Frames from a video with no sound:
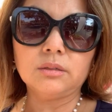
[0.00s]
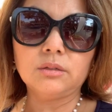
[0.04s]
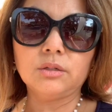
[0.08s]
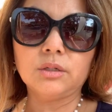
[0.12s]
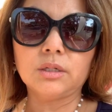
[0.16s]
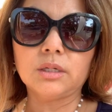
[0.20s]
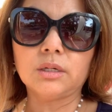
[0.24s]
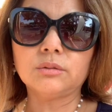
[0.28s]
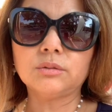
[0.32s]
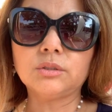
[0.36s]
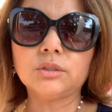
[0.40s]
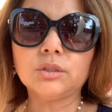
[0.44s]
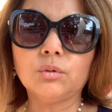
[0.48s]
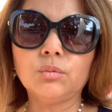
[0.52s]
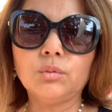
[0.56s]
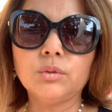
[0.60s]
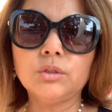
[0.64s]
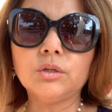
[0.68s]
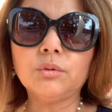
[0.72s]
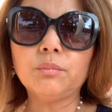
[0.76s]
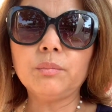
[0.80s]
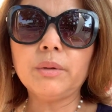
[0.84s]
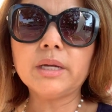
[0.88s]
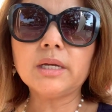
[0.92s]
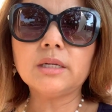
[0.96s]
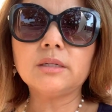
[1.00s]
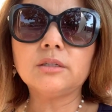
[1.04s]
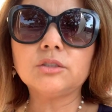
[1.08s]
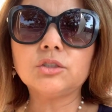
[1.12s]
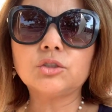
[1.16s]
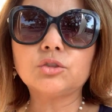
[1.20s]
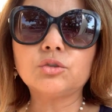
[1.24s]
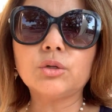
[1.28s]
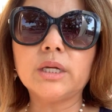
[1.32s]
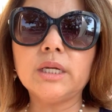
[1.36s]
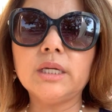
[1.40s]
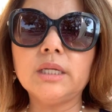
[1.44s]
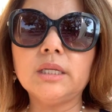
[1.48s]
so when you're making a
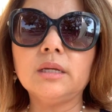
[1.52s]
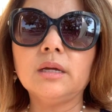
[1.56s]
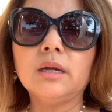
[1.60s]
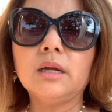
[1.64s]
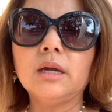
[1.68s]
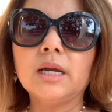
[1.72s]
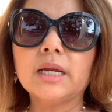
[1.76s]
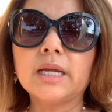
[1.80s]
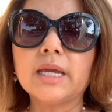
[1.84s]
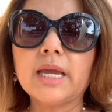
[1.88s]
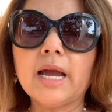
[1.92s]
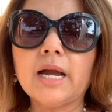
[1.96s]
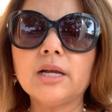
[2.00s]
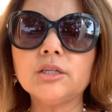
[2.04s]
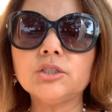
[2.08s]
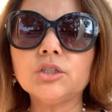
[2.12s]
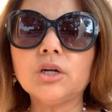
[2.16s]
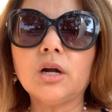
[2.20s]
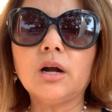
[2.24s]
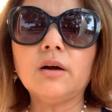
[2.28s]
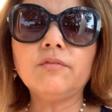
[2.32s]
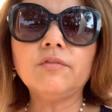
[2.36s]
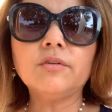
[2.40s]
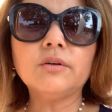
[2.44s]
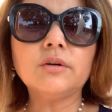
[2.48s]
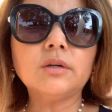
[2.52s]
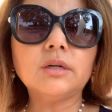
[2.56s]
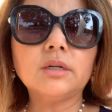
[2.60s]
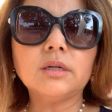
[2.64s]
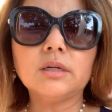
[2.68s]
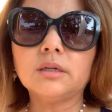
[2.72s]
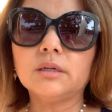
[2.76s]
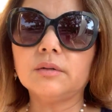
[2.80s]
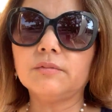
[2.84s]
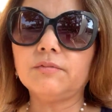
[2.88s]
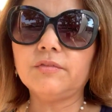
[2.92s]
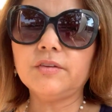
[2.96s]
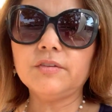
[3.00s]
straight cash offer,
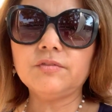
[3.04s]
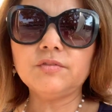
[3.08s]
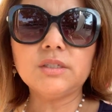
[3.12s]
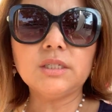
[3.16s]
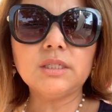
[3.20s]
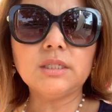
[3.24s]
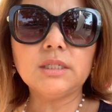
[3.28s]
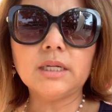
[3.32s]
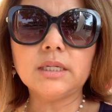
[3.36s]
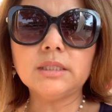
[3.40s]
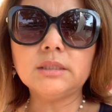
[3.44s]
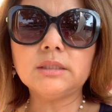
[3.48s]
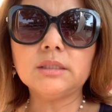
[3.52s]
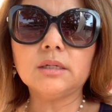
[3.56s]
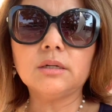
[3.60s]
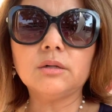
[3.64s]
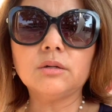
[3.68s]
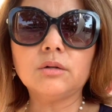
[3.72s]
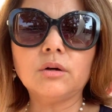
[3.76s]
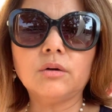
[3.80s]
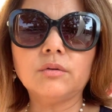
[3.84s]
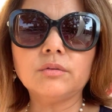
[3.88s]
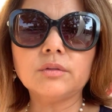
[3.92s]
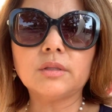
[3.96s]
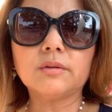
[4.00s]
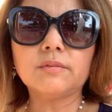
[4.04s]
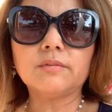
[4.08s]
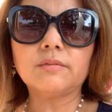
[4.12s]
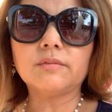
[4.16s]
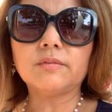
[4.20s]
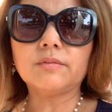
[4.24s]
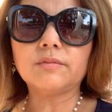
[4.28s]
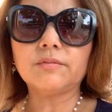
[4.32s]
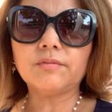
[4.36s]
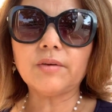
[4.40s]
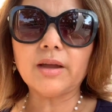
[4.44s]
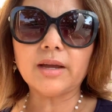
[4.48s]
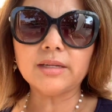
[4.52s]
15 days, it'll go
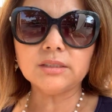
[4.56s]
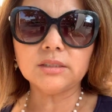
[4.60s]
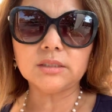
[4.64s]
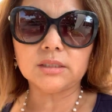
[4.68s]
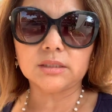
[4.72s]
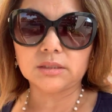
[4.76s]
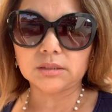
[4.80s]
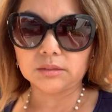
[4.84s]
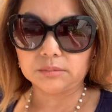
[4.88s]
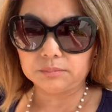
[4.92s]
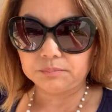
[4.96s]
fastest.